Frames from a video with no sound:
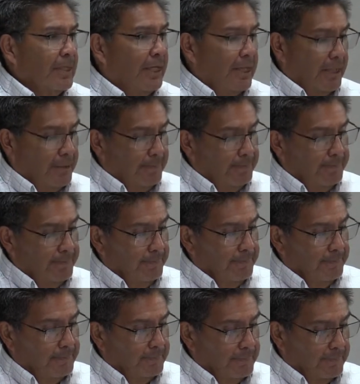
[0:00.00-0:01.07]
Uh,
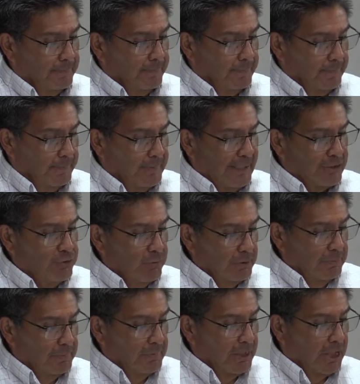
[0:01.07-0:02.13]
next
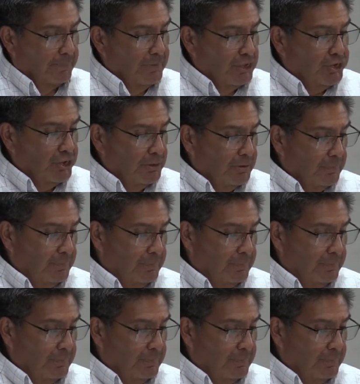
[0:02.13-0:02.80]
one, omniscient.